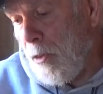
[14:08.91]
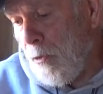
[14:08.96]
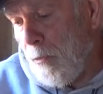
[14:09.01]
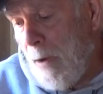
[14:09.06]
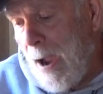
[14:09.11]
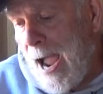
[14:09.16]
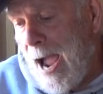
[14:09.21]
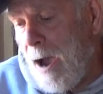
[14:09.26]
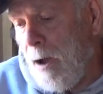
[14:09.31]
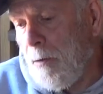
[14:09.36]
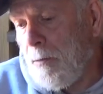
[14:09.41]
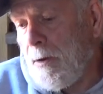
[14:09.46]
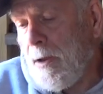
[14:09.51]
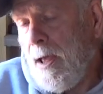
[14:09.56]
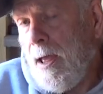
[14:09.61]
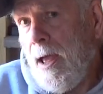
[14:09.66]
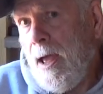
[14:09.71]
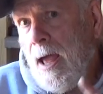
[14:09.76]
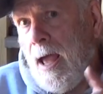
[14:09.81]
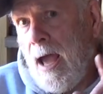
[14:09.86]
around,
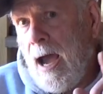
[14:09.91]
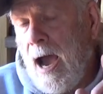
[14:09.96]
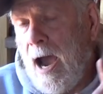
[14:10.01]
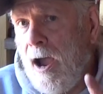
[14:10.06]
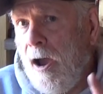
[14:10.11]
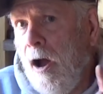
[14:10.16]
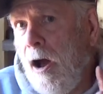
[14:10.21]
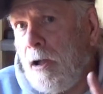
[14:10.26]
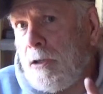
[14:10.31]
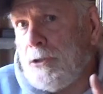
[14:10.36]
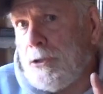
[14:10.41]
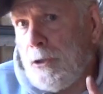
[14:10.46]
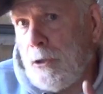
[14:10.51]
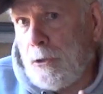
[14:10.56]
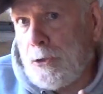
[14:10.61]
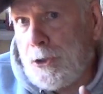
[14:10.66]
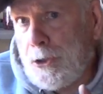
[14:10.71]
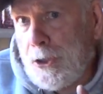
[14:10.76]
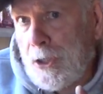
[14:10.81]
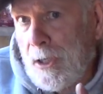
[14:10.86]
I
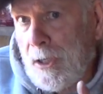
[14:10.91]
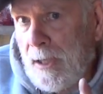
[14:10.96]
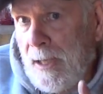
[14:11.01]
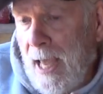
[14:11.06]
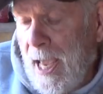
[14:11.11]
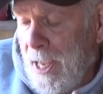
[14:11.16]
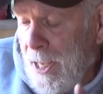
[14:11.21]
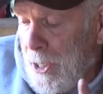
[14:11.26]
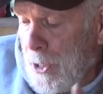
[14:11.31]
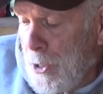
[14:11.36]
also should let